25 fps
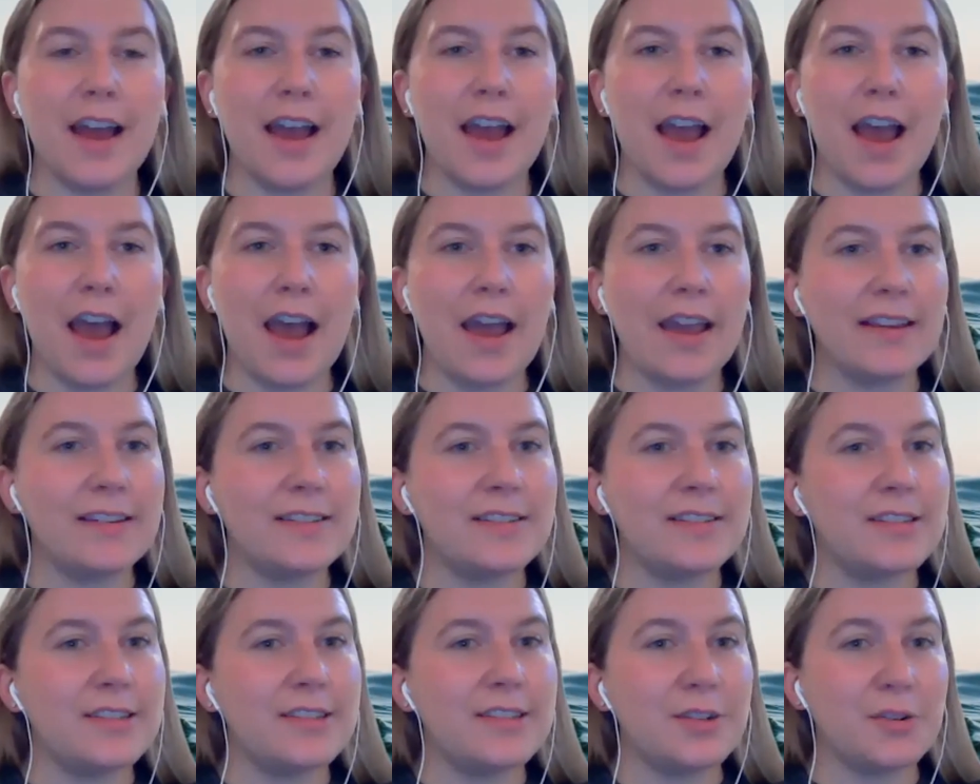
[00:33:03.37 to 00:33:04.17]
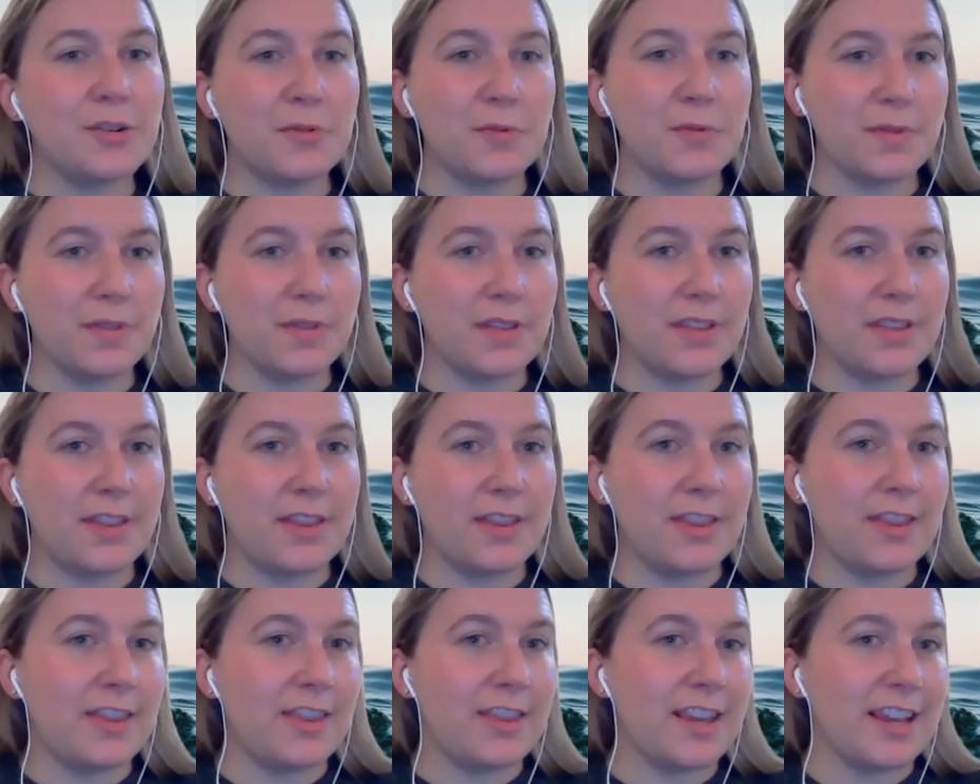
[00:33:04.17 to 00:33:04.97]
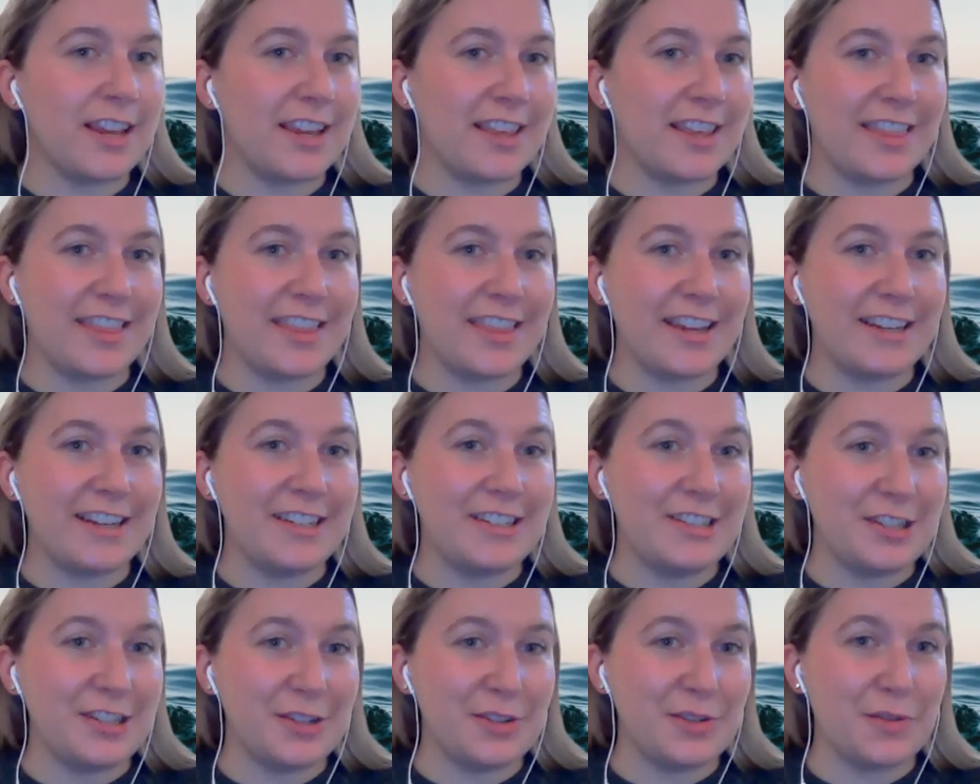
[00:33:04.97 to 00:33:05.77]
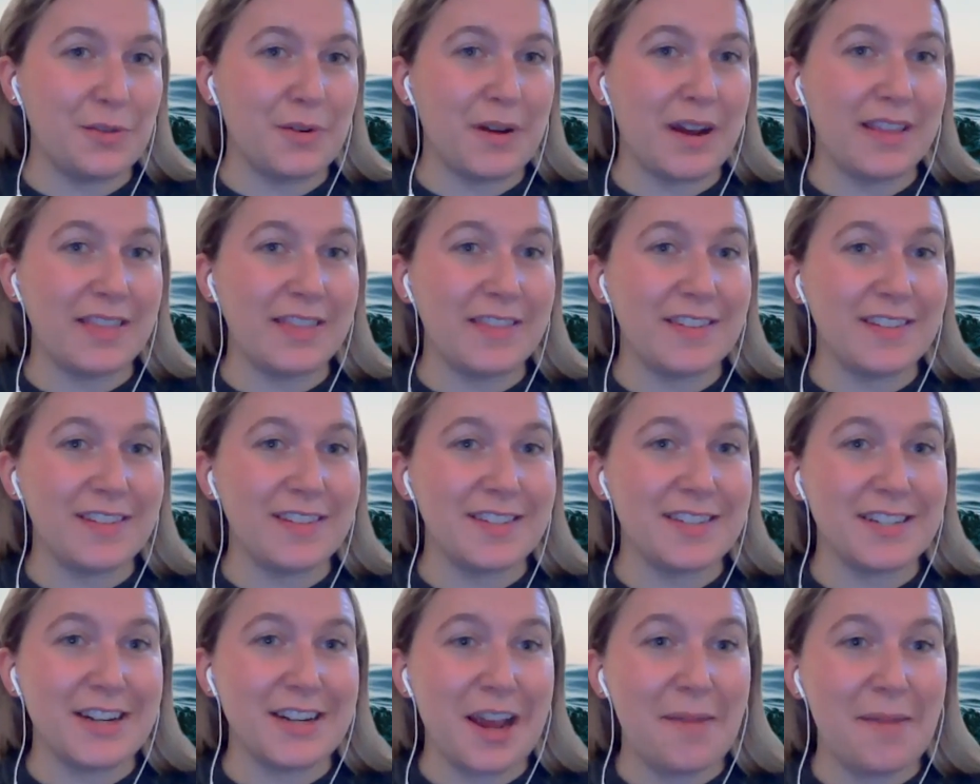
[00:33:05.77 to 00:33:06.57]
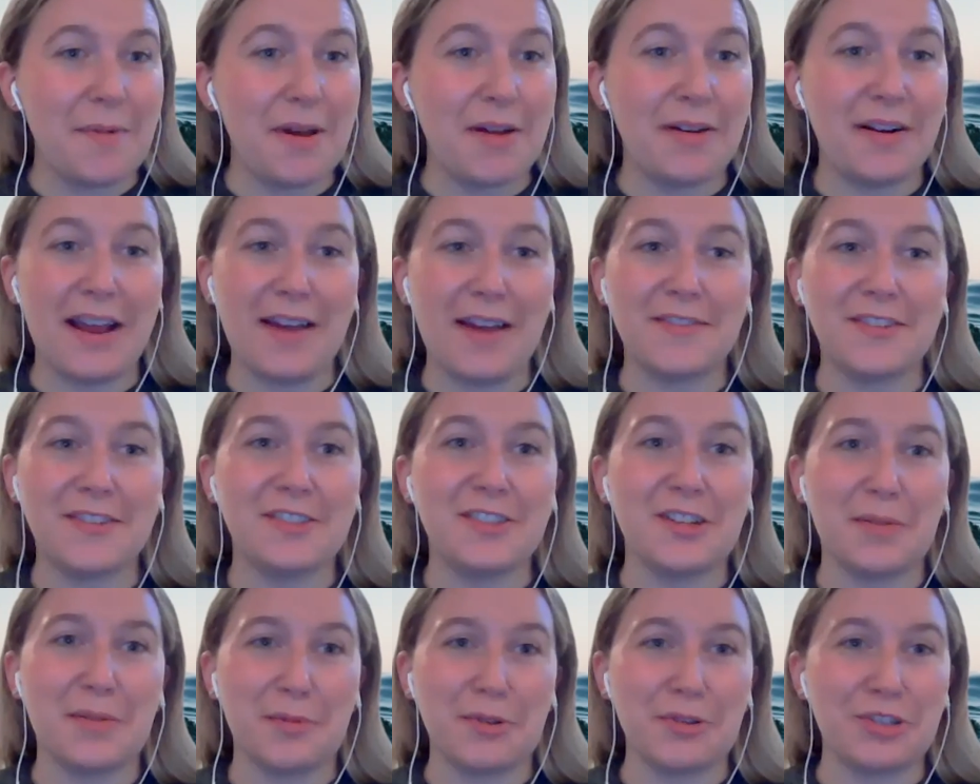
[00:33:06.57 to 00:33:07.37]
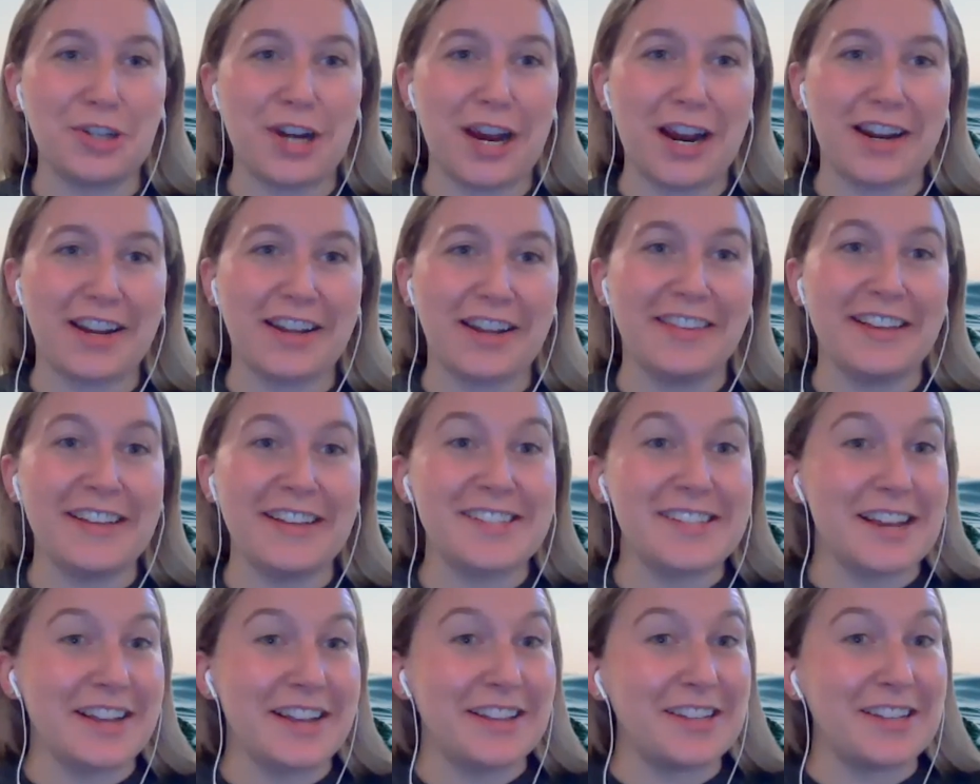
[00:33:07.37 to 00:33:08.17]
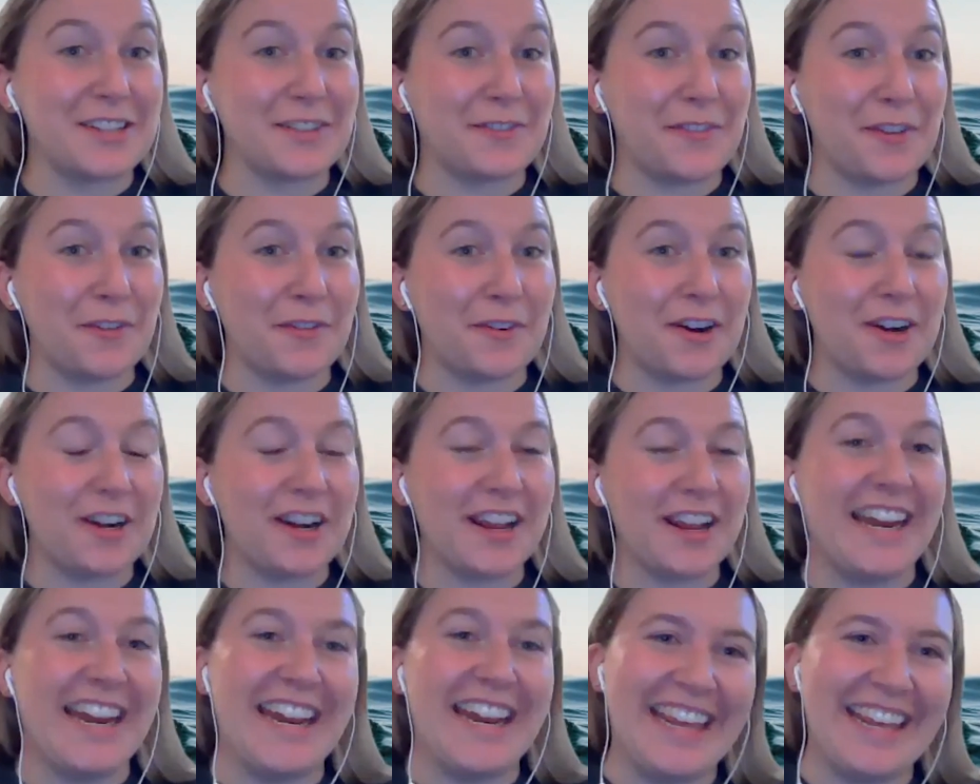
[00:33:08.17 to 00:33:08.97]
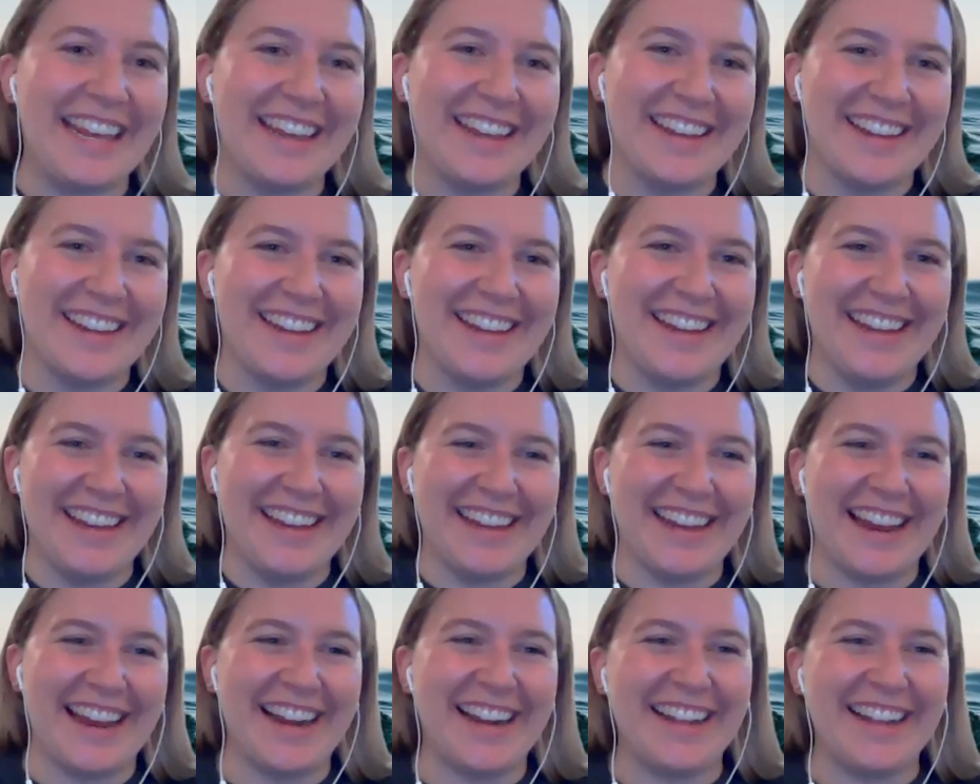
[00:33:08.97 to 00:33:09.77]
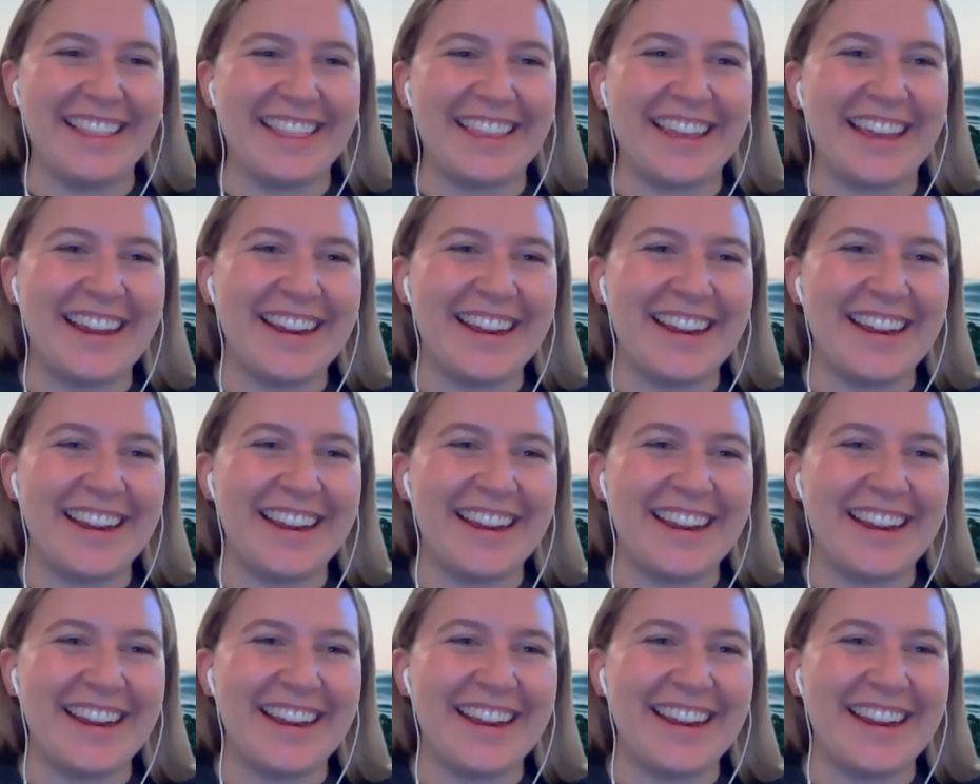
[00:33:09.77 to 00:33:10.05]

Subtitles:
I don't think they do at this time. I would have to double check, unless if you've heard anything.